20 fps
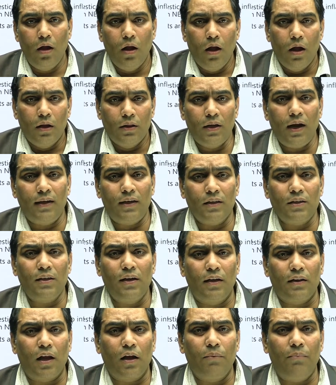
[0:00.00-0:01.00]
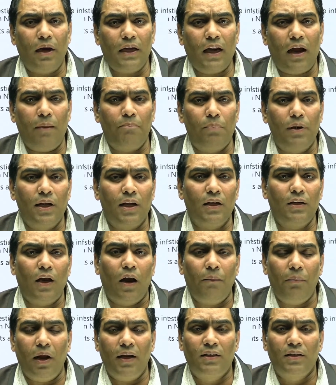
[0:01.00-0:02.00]
That is nothing but application
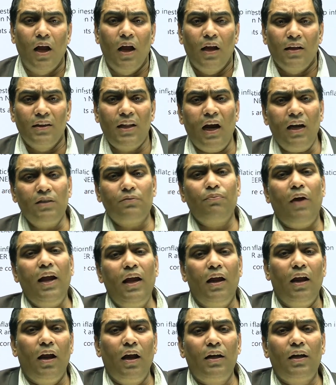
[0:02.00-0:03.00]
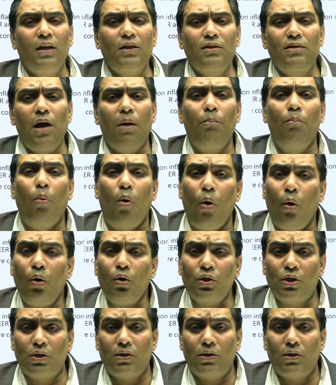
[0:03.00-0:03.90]
based. That's why it is the most